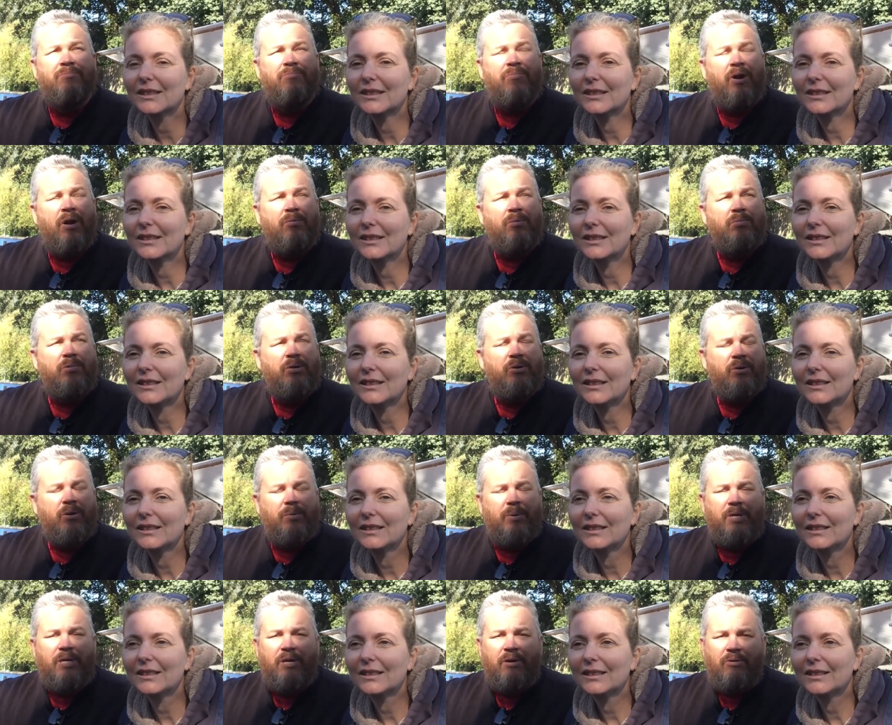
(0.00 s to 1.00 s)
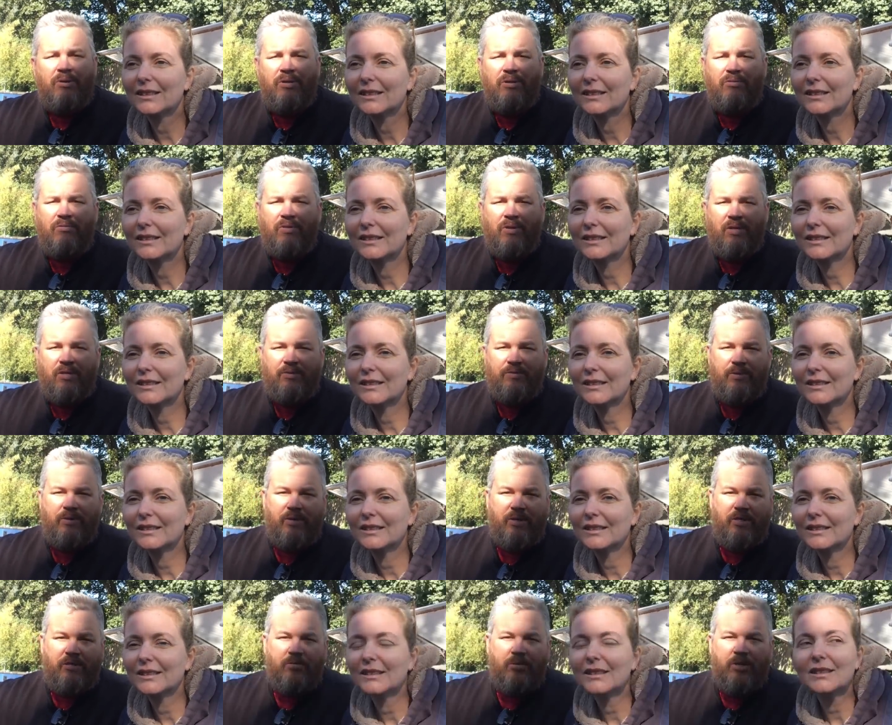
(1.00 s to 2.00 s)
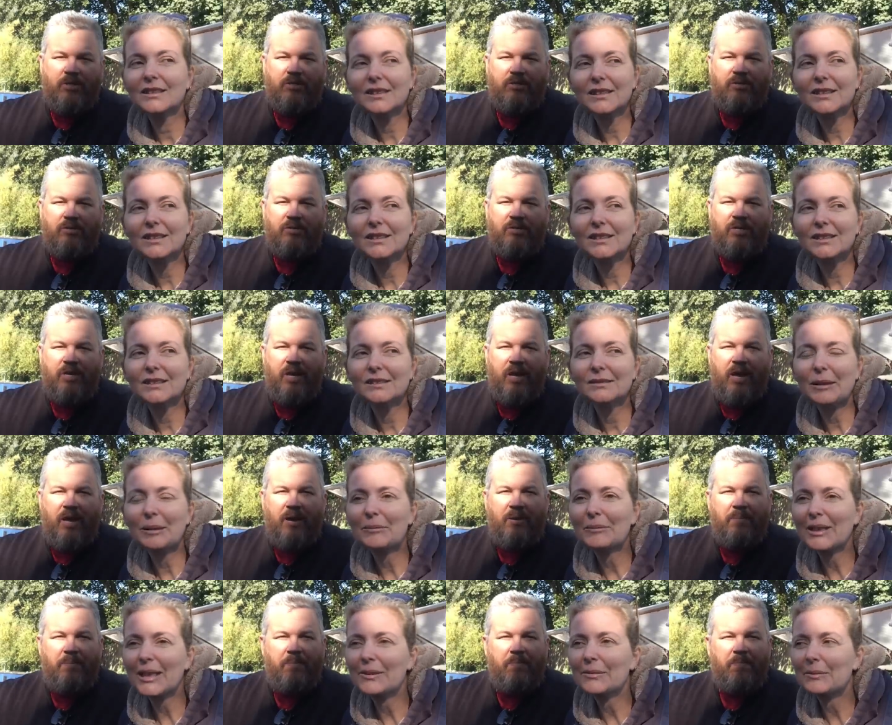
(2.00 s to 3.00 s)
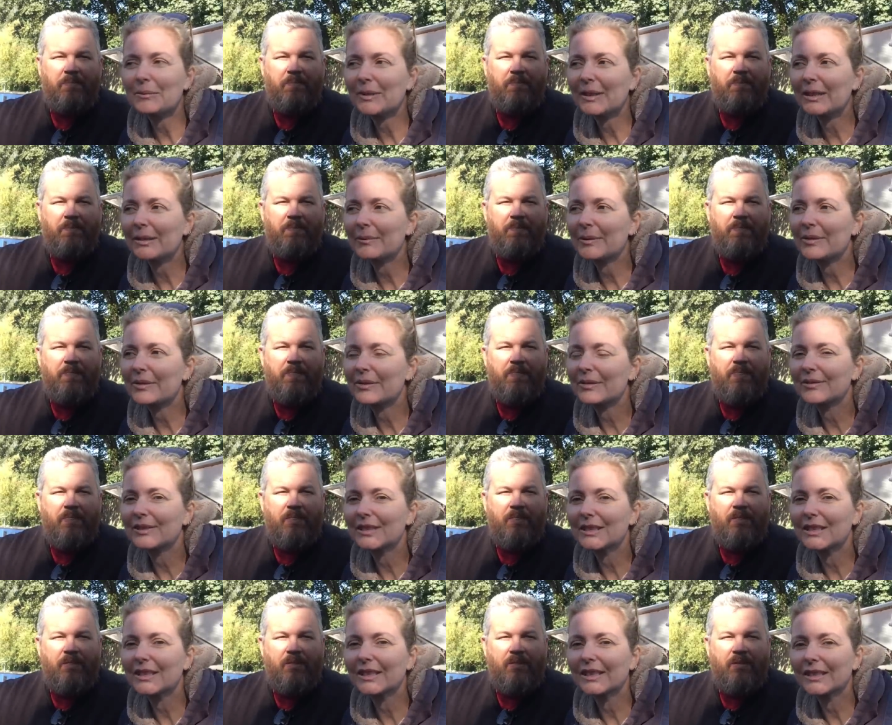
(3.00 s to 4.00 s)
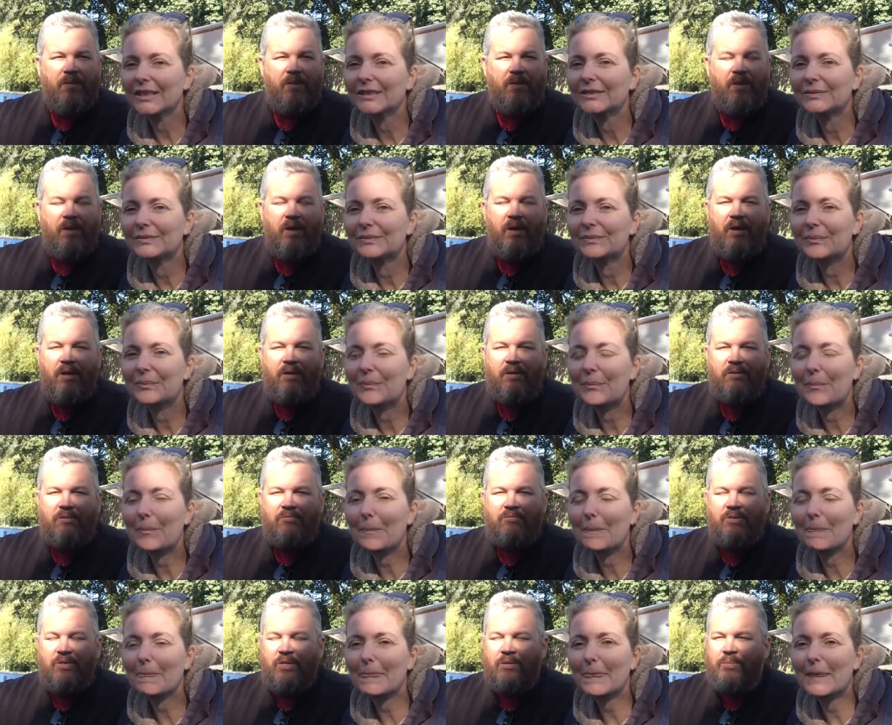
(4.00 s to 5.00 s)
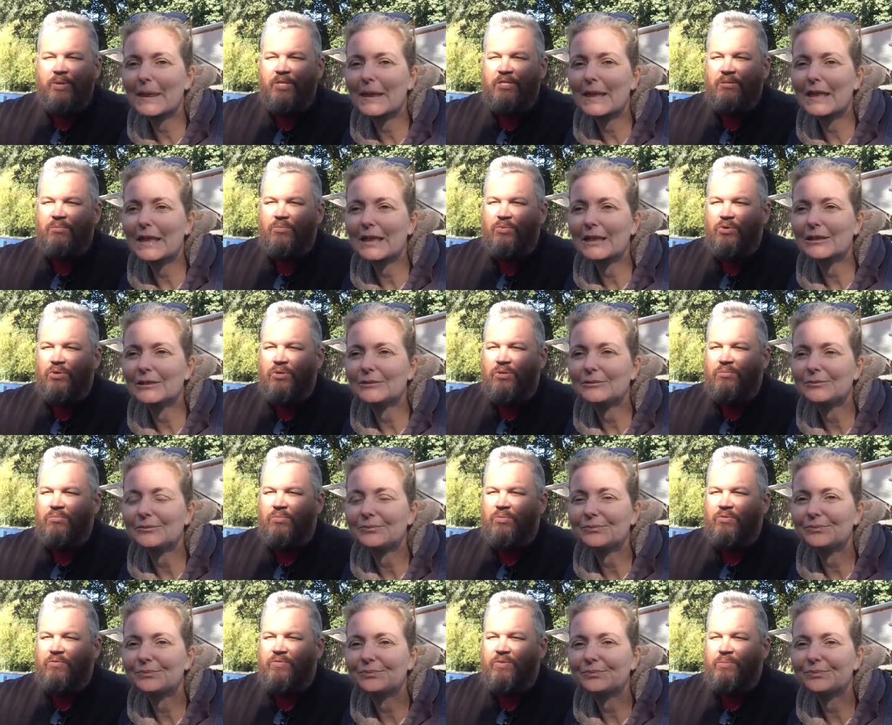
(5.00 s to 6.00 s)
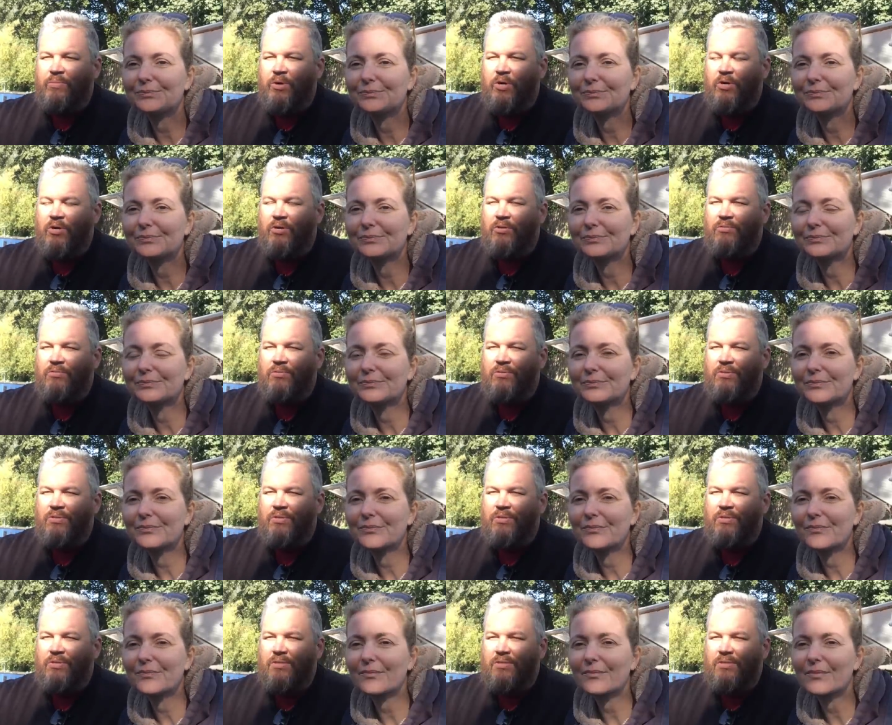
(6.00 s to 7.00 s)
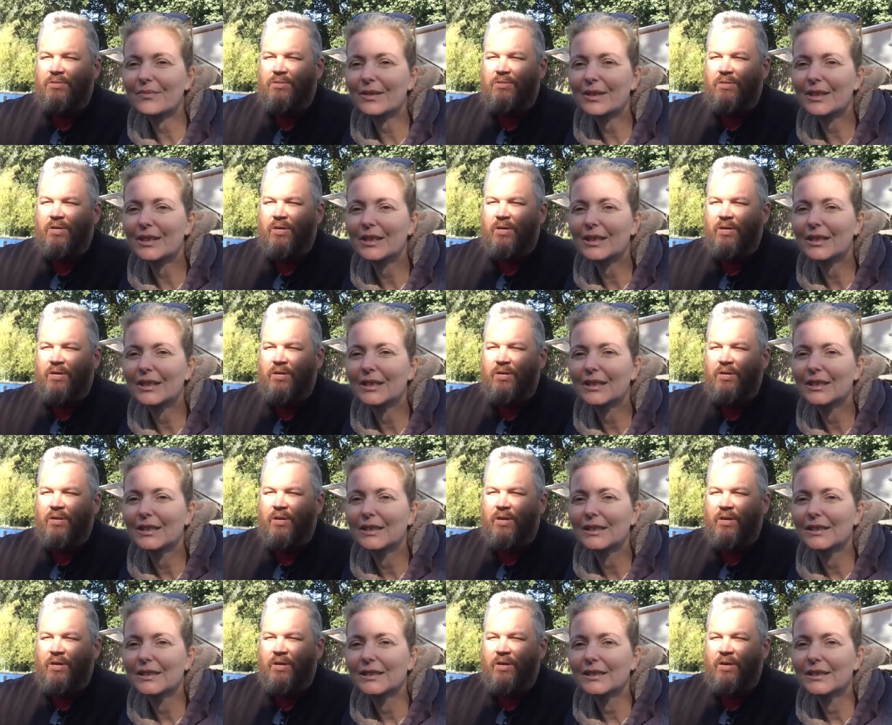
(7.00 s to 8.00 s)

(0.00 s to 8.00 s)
Speaker 1: Probably going a bit downhill over the next few days, but
Speaker 2: it's yeah, good today. I'm glad we made the most of it today.
Speaker 1: Yeah. We're going to make some more move tomorrow. And uh,